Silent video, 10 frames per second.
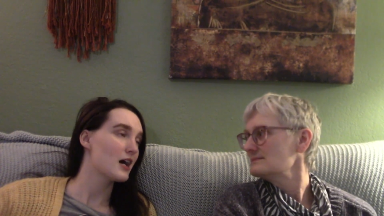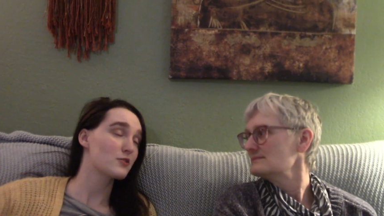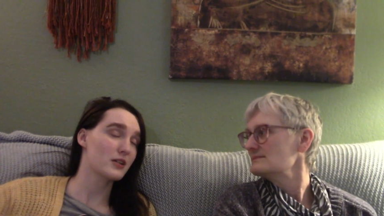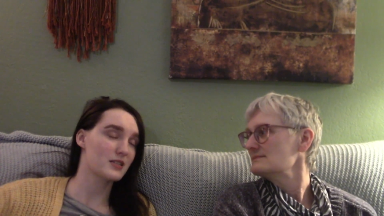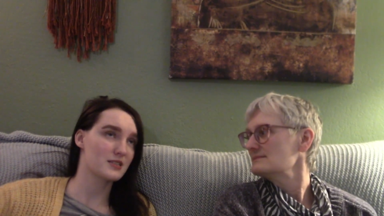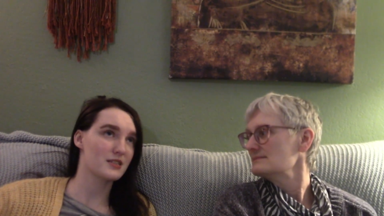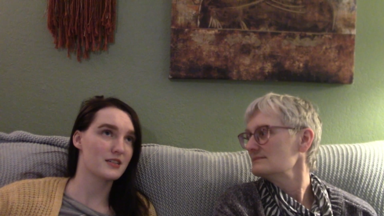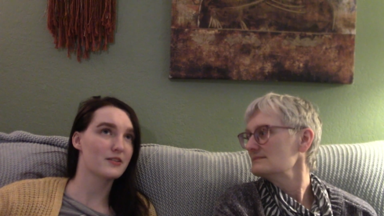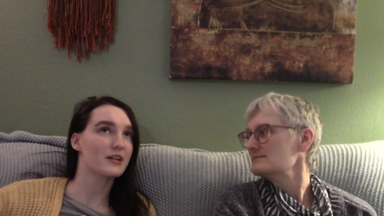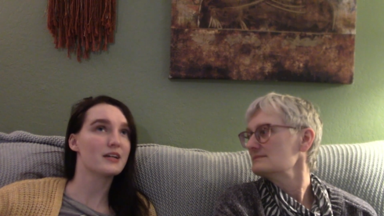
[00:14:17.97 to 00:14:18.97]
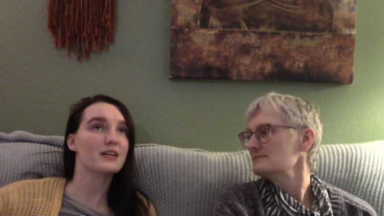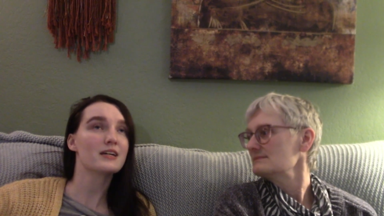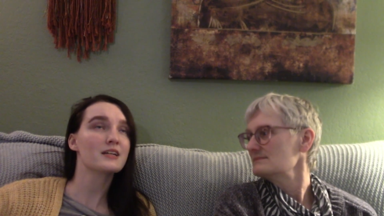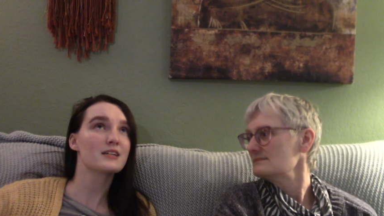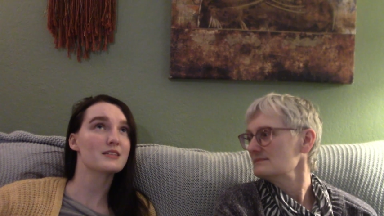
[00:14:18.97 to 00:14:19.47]
Speaker 1: Granted, okay,
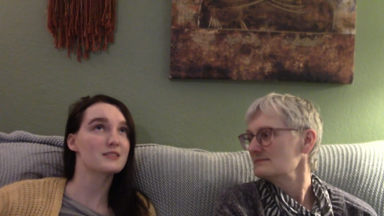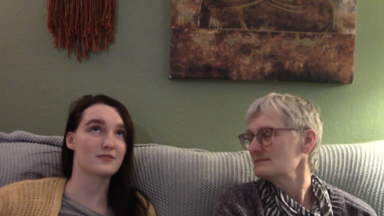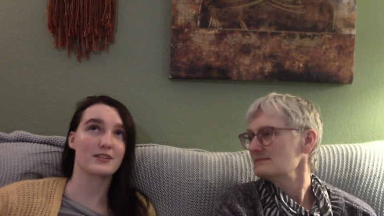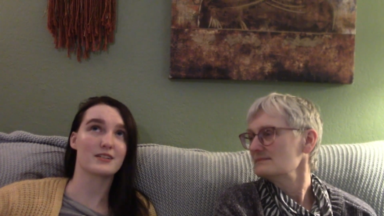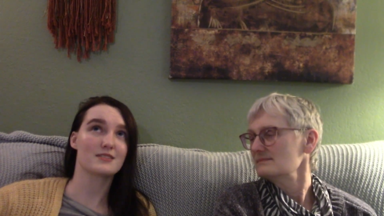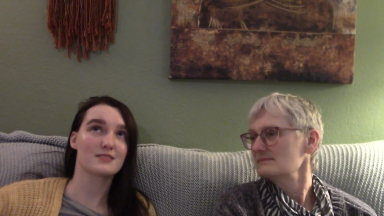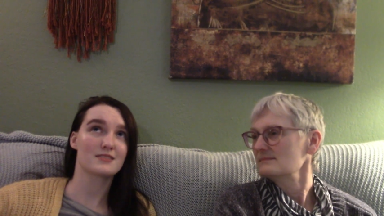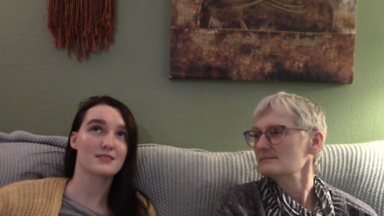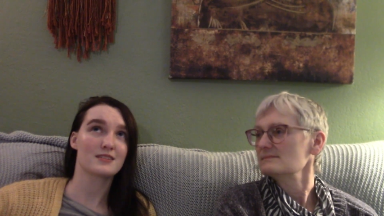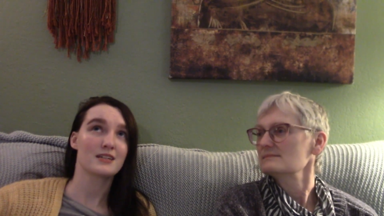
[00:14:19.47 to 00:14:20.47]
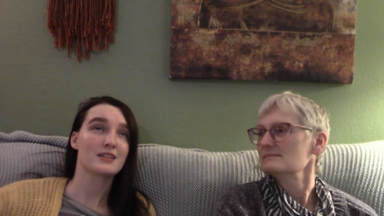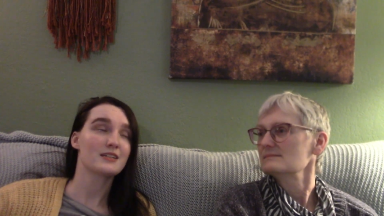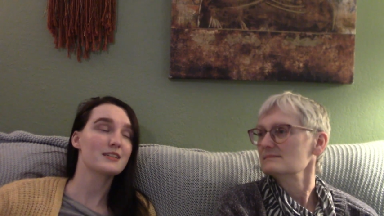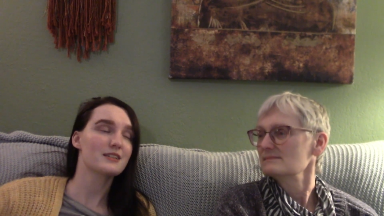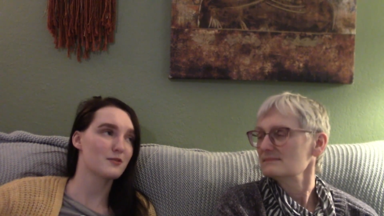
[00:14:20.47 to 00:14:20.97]
in his defense,
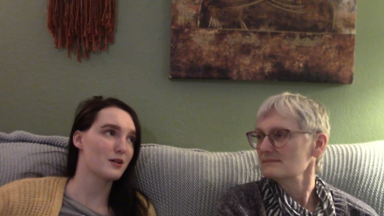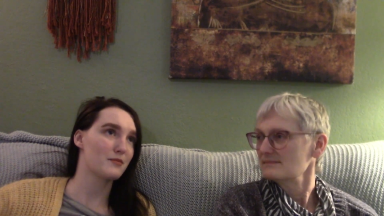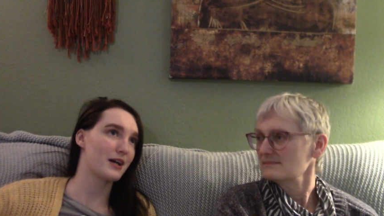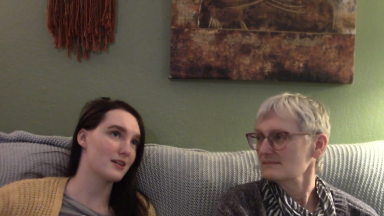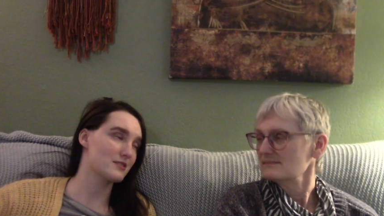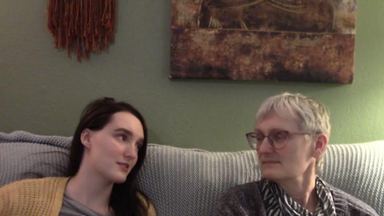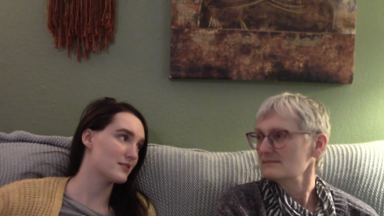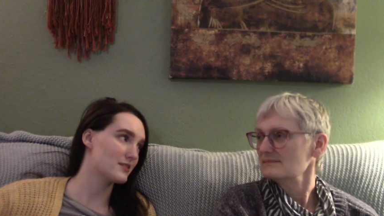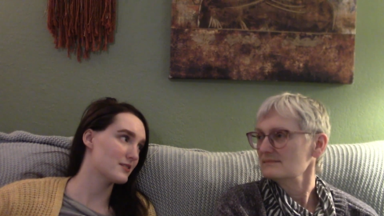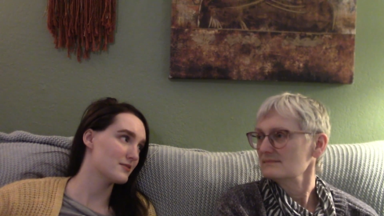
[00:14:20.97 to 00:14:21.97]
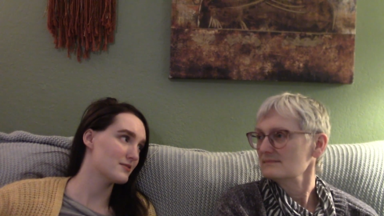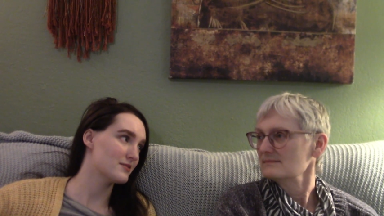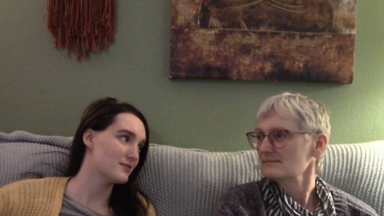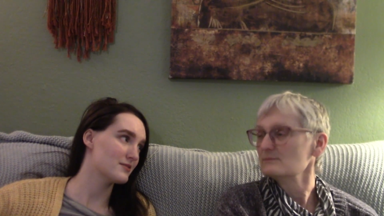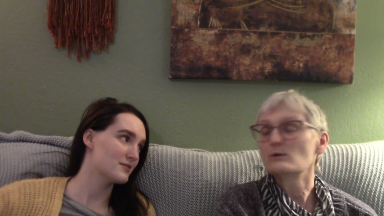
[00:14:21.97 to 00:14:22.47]
he didn't want to massacre
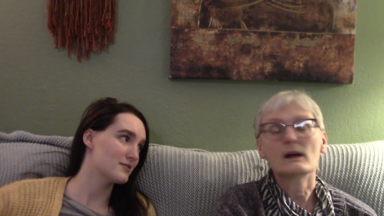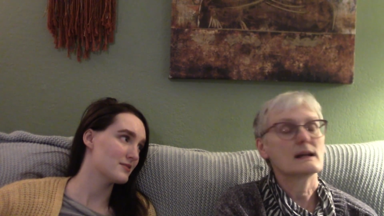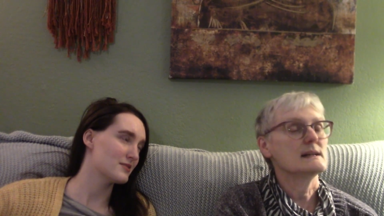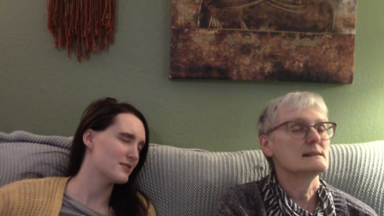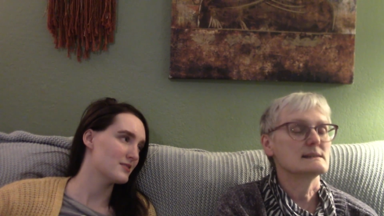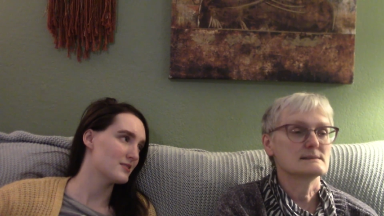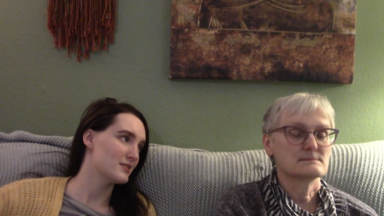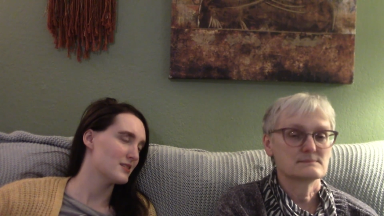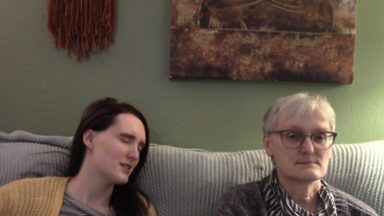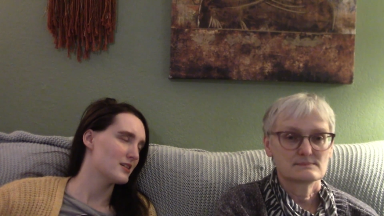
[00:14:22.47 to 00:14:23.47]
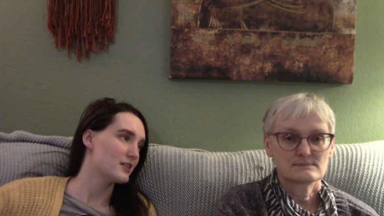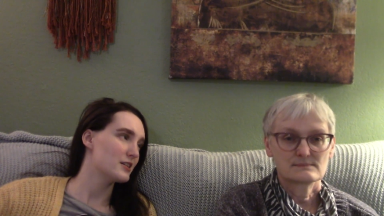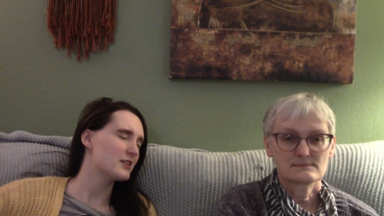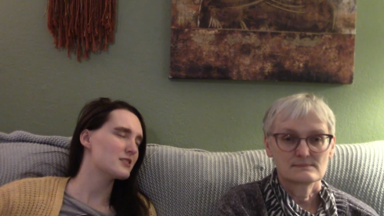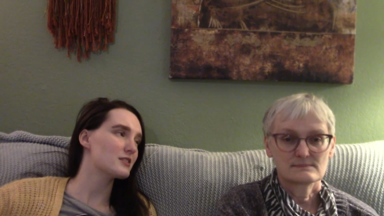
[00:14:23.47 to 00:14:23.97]
Speaker 2: though. Right, he didn't.
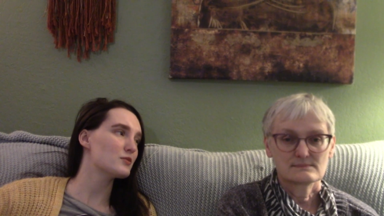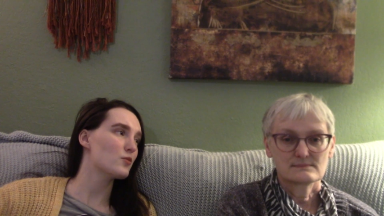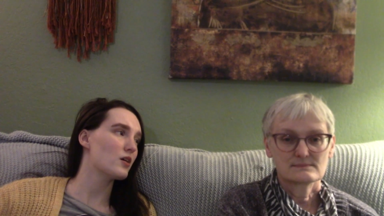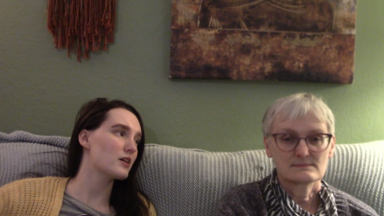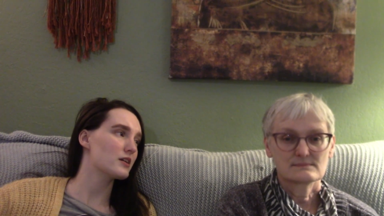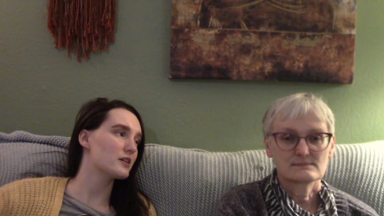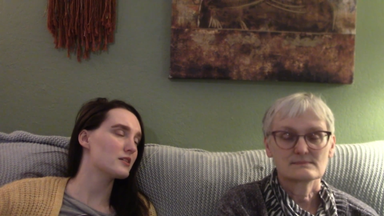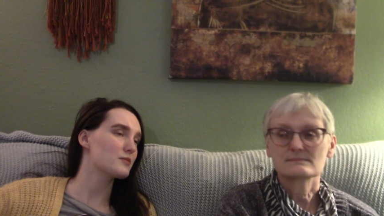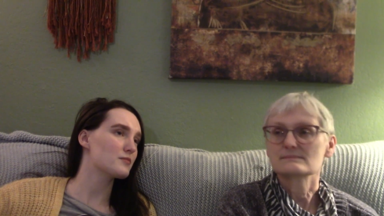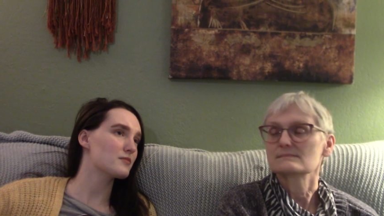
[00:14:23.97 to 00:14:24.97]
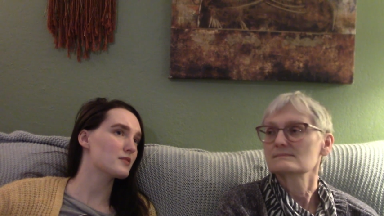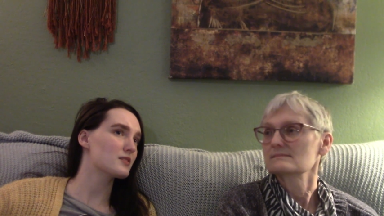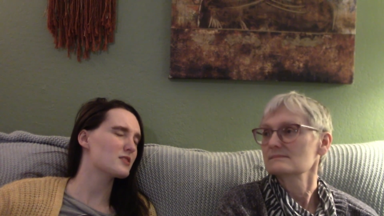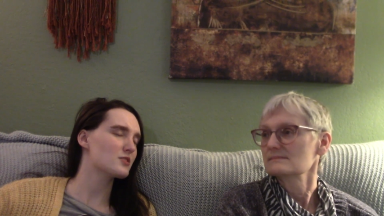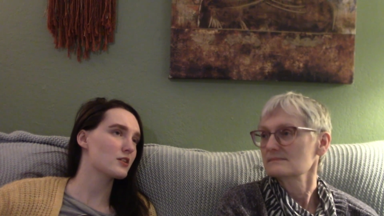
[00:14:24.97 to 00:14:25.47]
Speaker 1: He, he wanted...
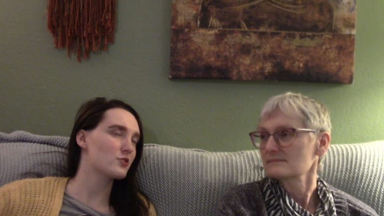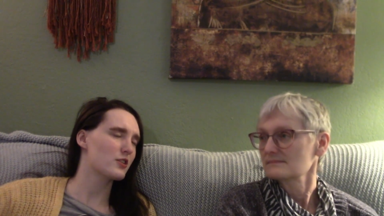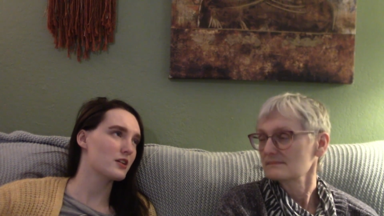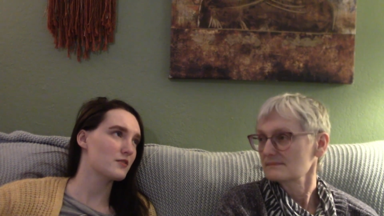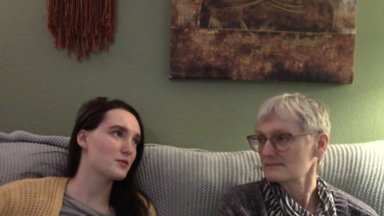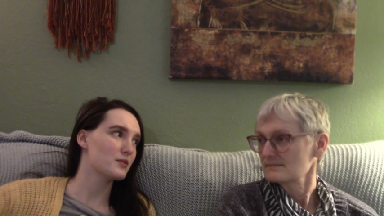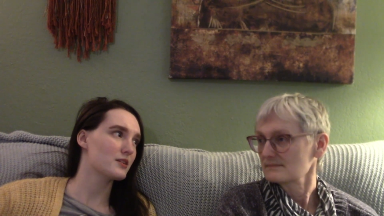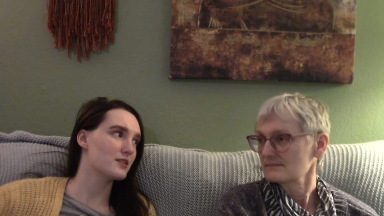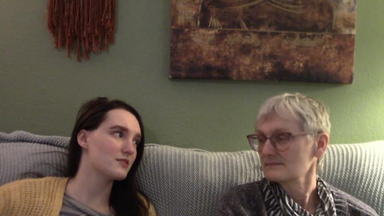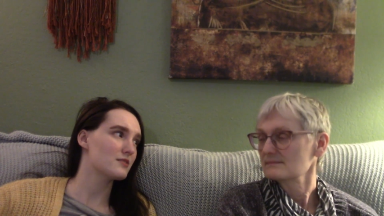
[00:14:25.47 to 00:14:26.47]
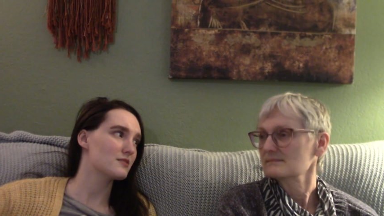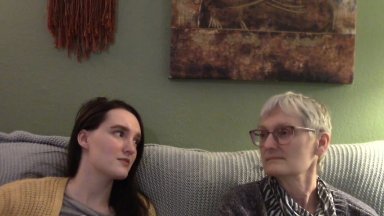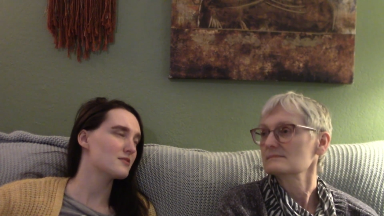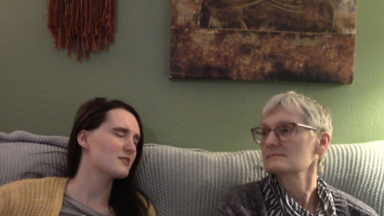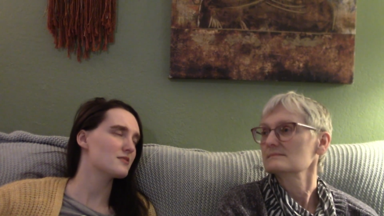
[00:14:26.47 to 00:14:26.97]
to like train everyone,
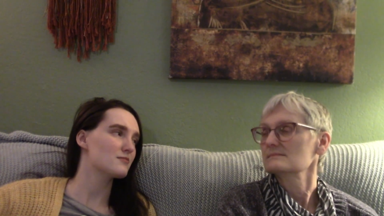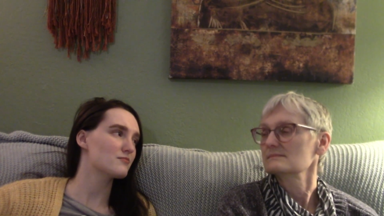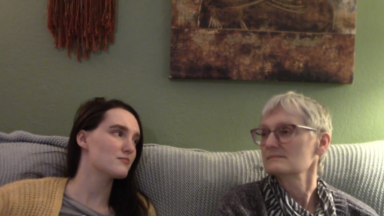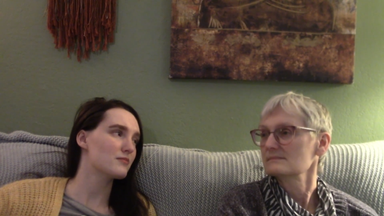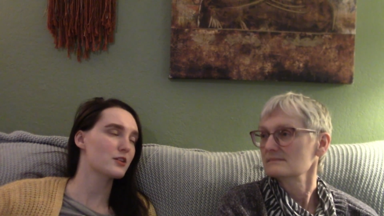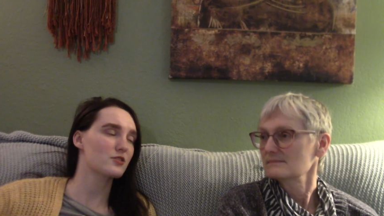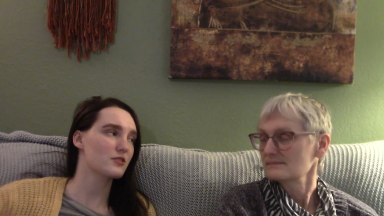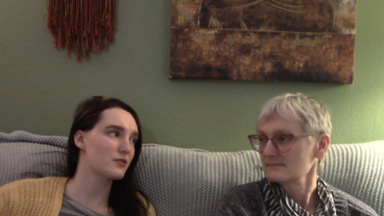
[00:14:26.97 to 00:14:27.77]
make sure they're